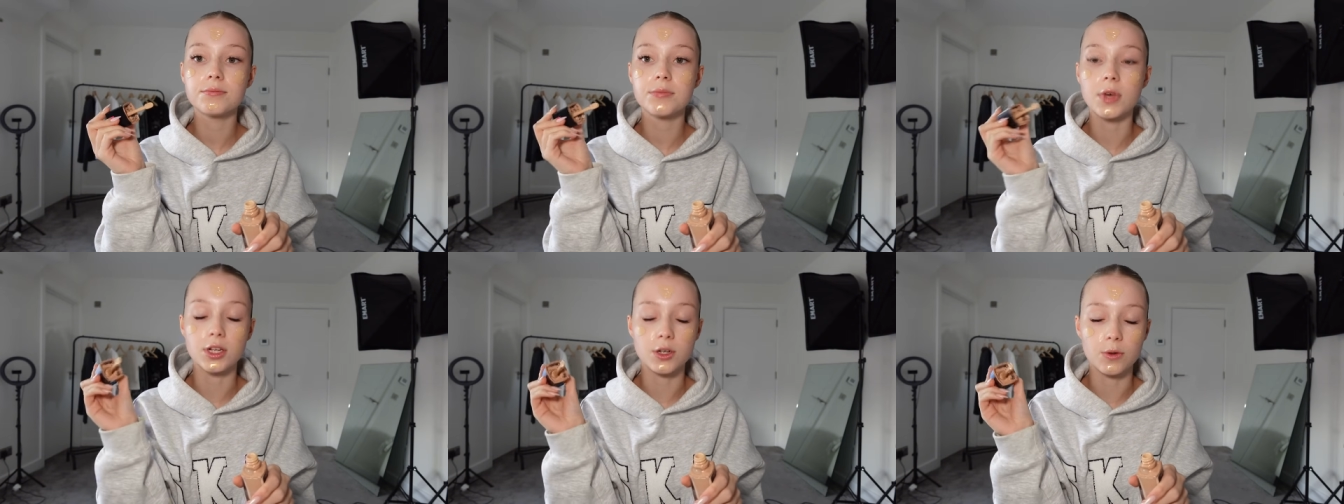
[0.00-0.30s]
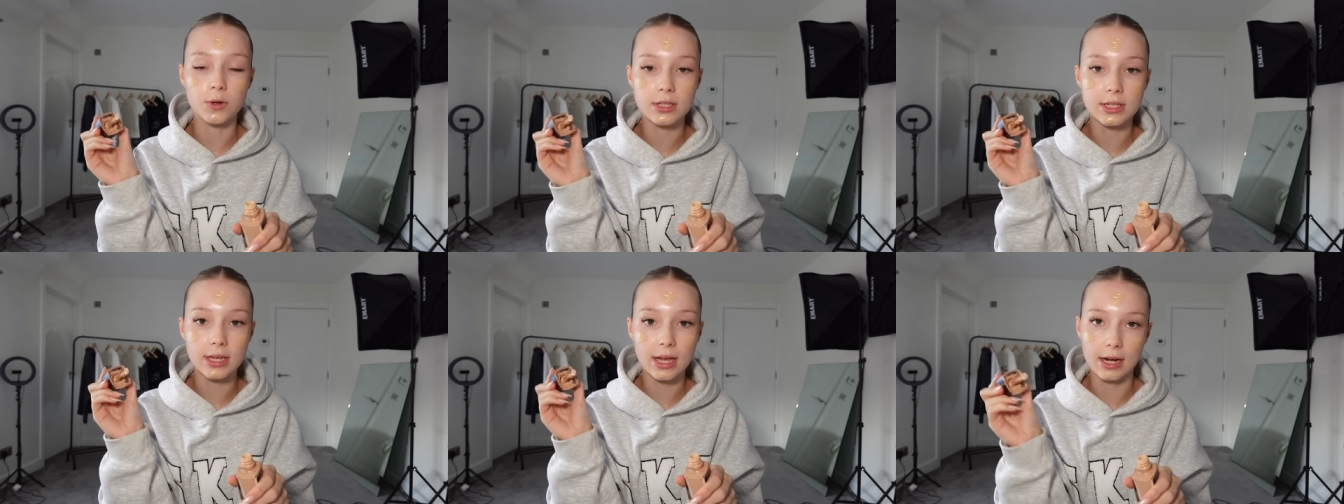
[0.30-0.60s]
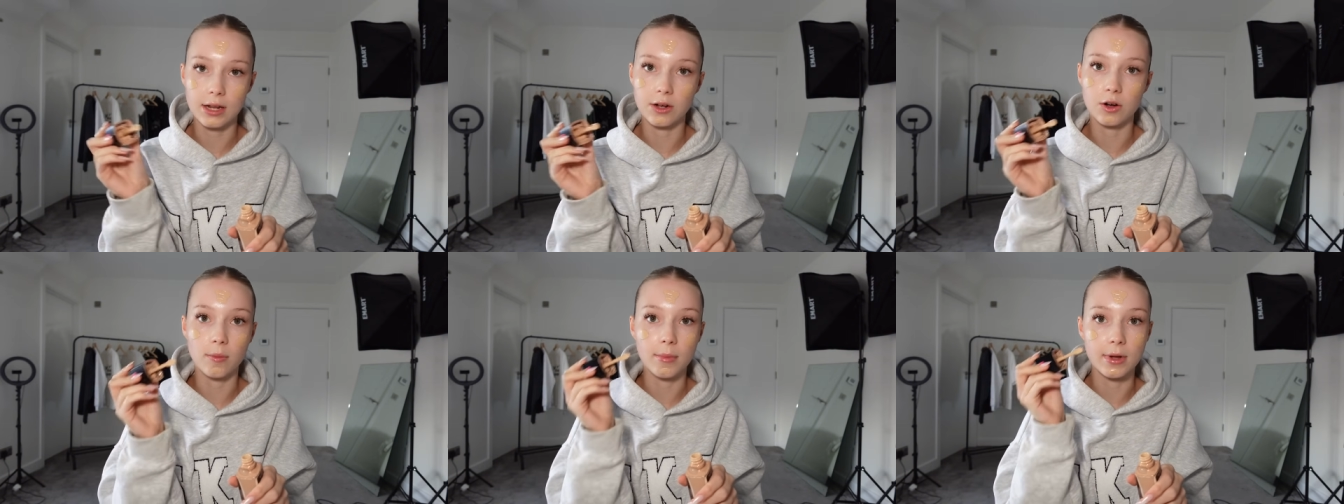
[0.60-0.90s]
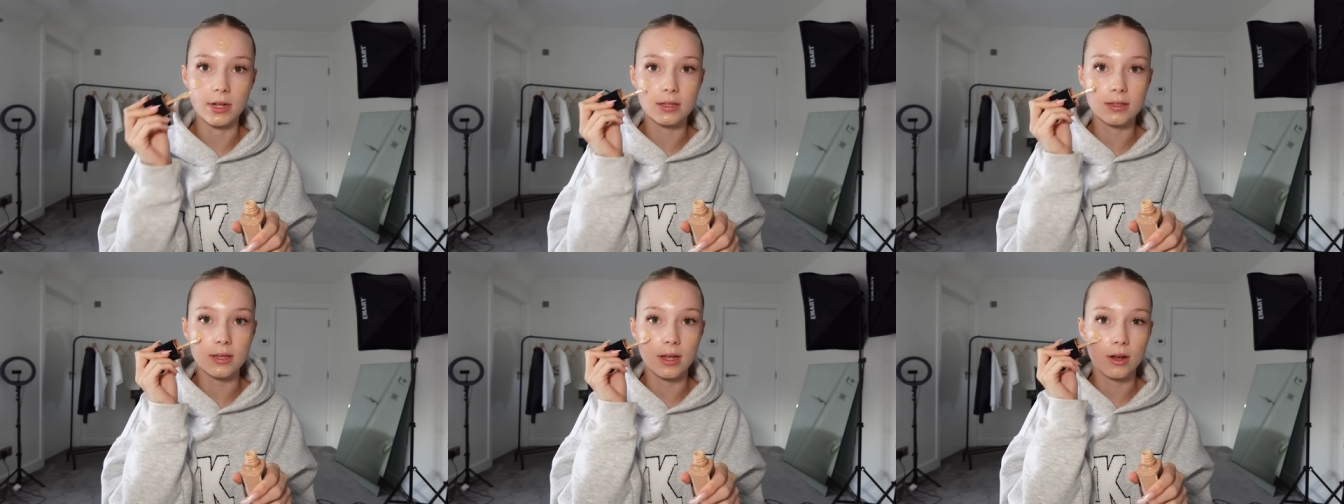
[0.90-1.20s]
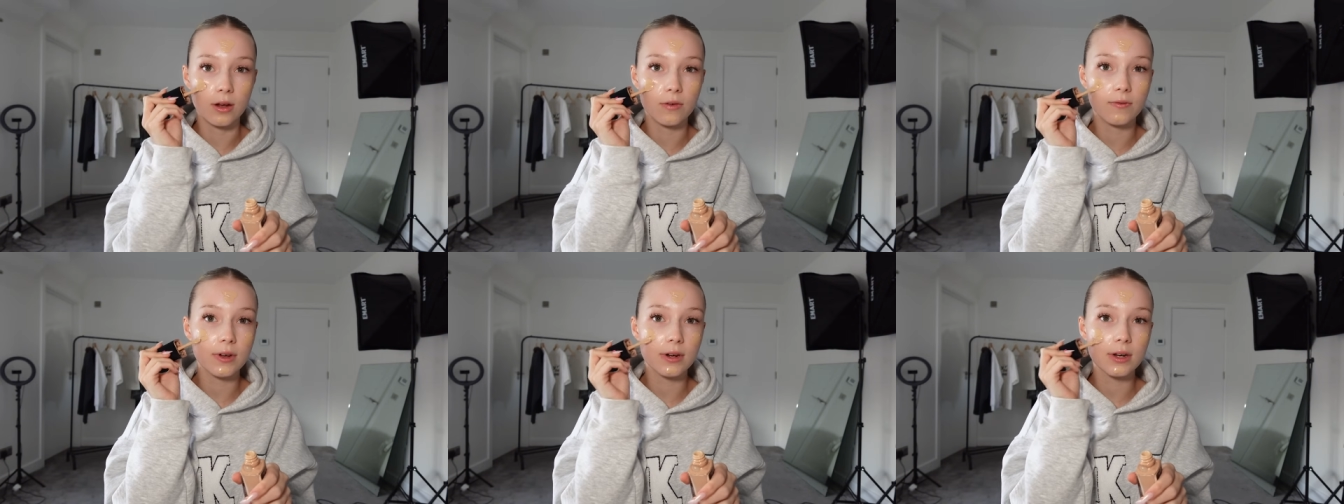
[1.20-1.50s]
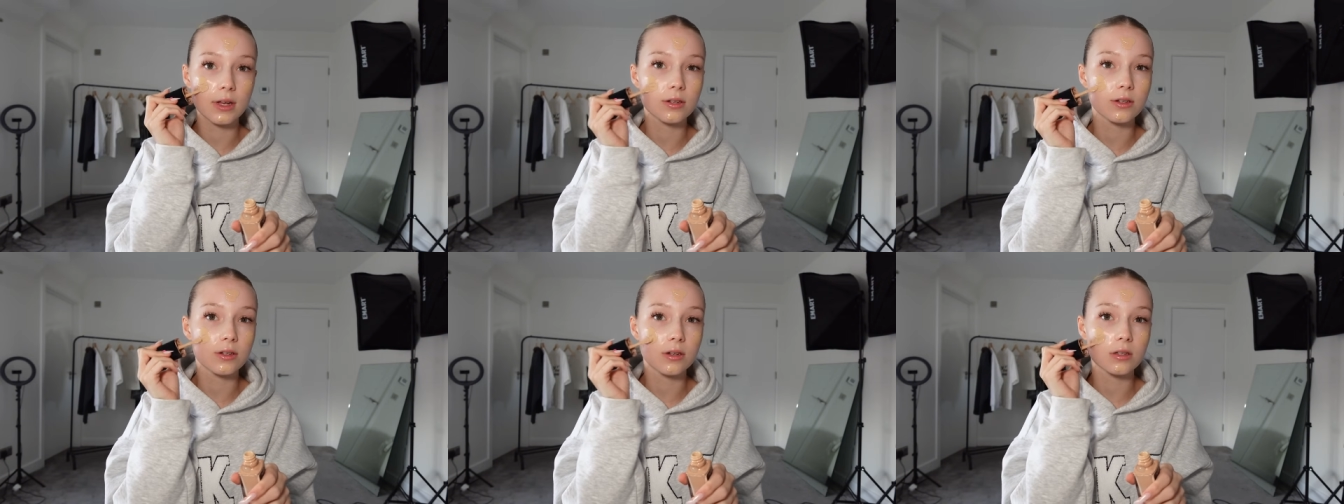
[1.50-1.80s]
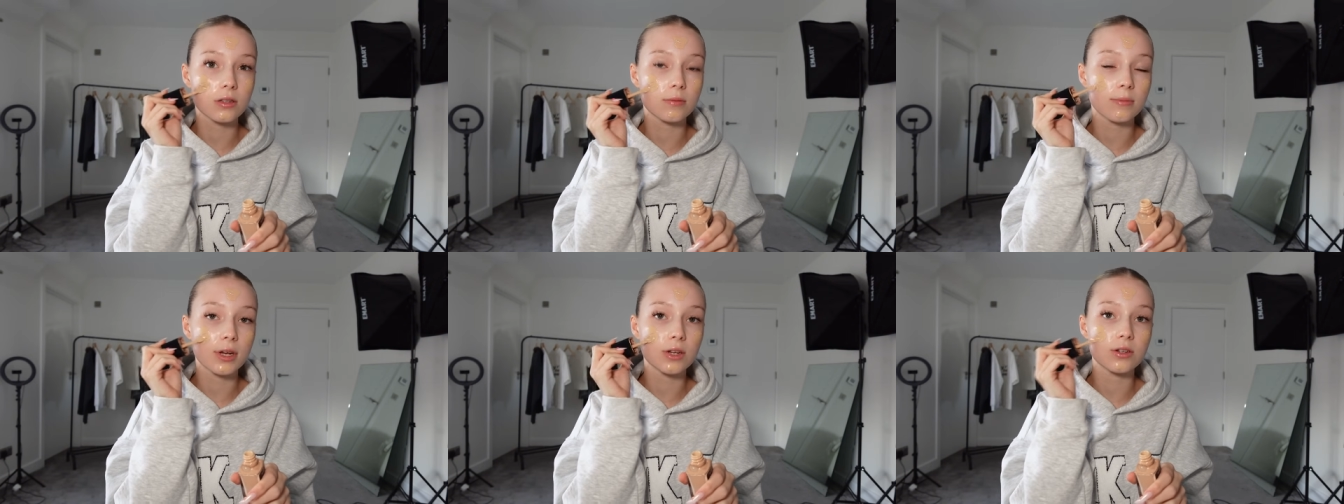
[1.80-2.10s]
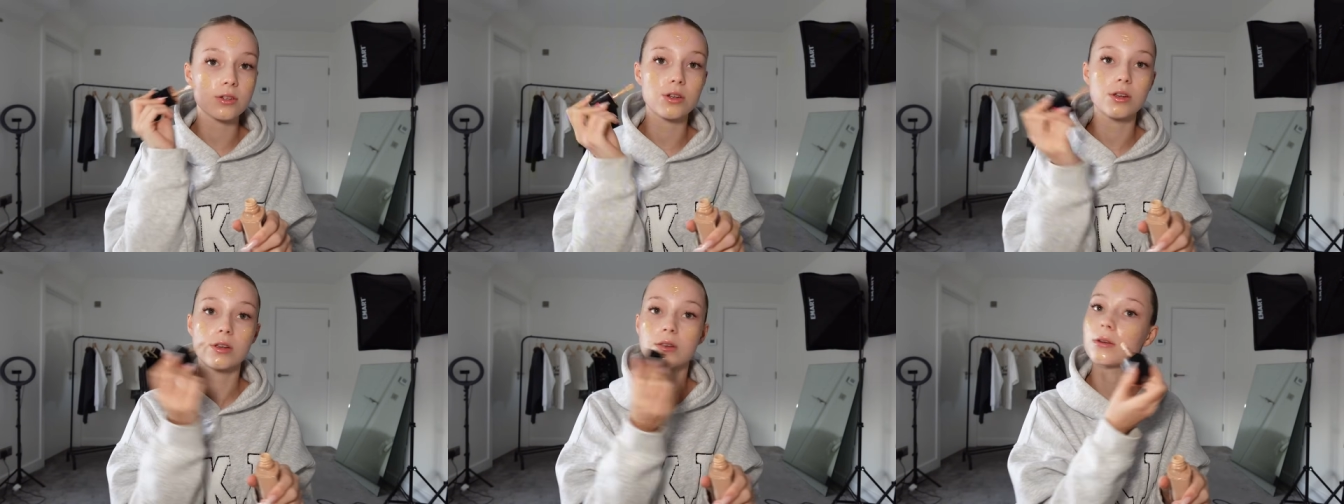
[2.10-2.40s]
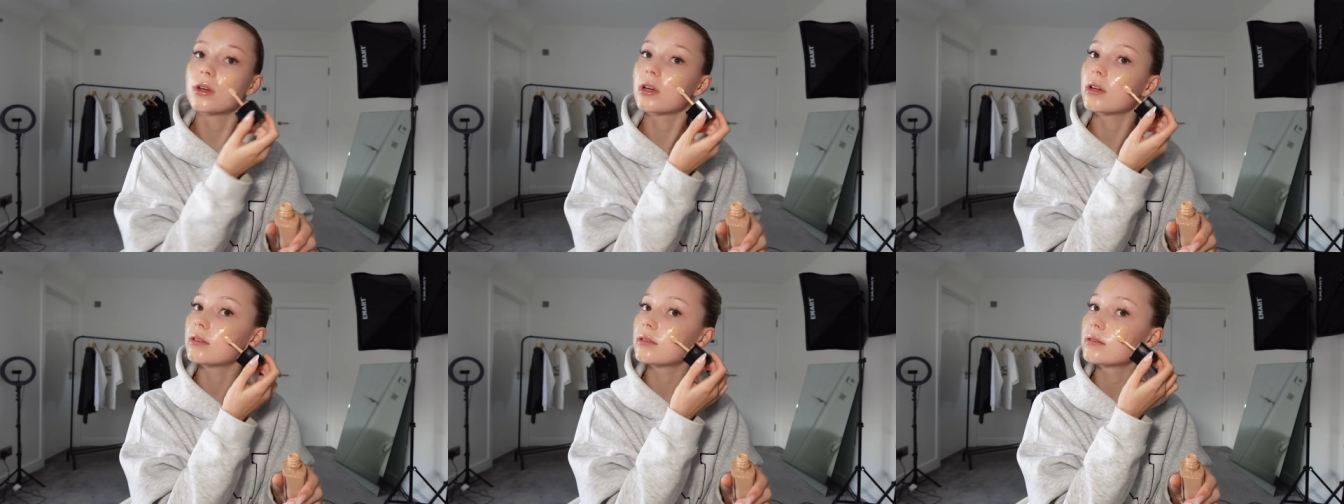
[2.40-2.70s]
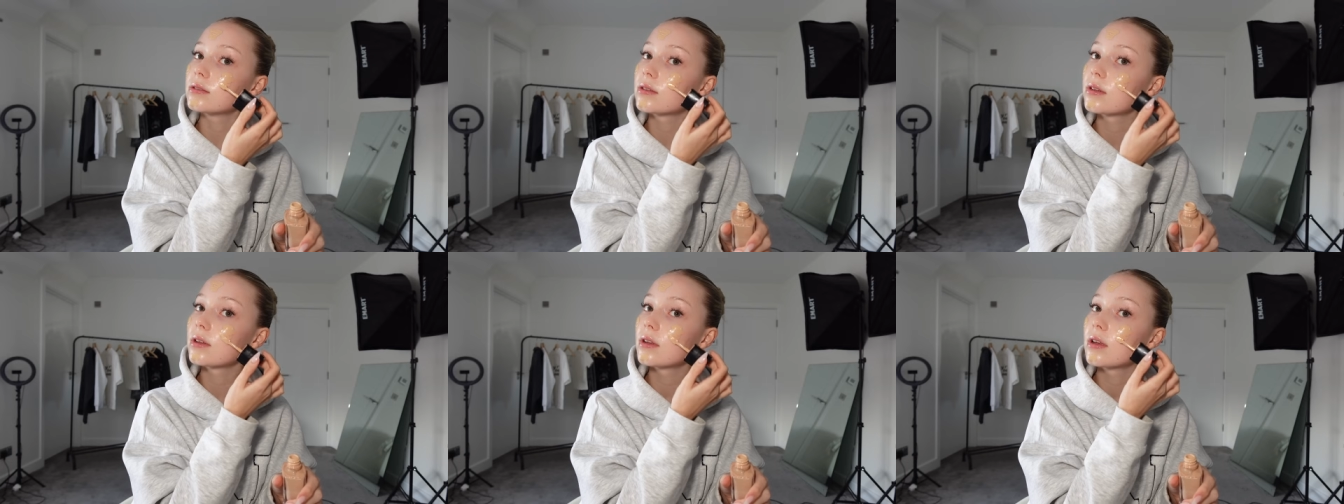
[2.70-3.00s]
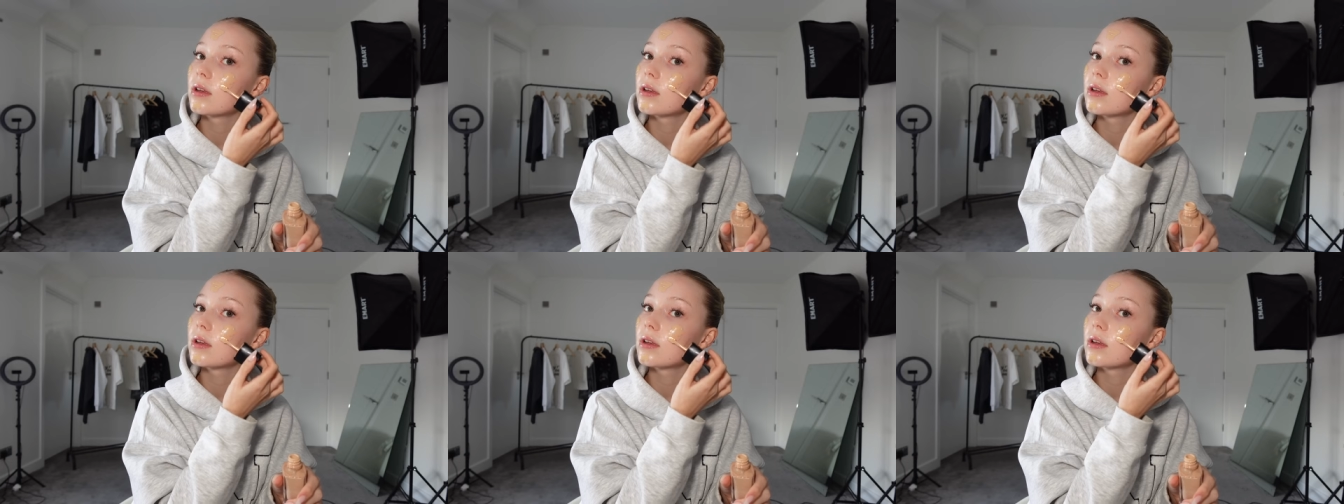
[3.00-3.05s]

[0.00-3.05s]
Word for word: don't want to see any comments saying your foundation doesn't match you because